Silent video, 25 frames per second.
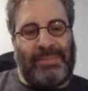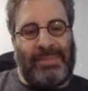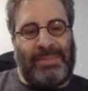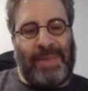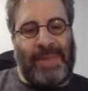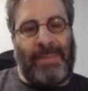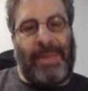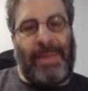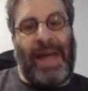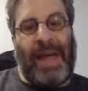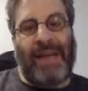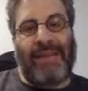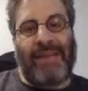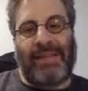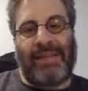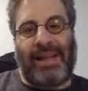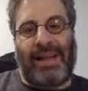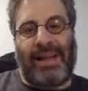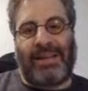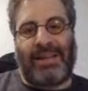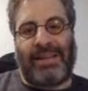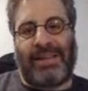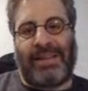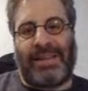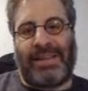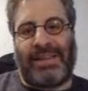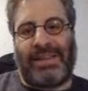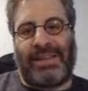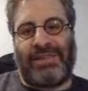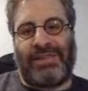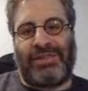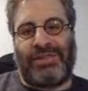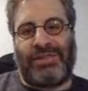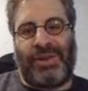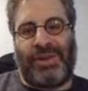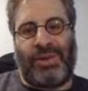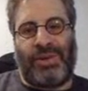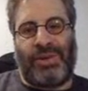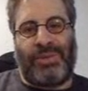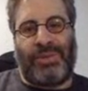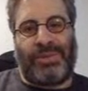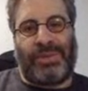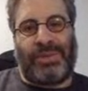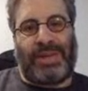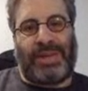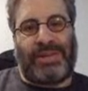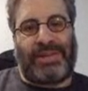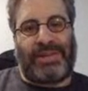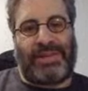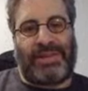padlock letting us know
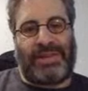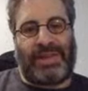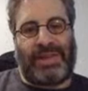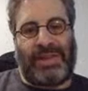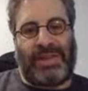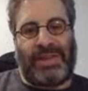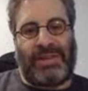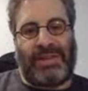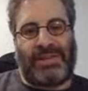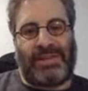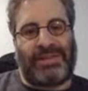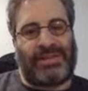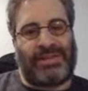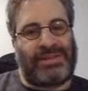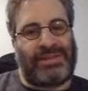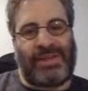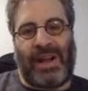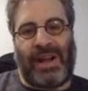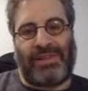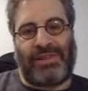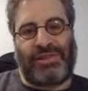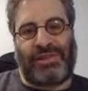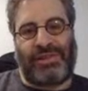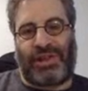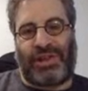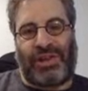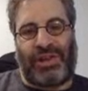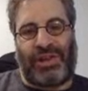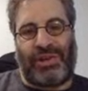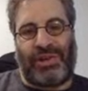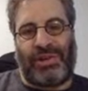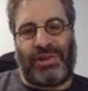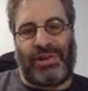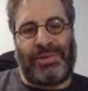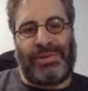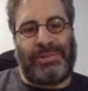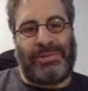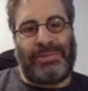that this is not secure.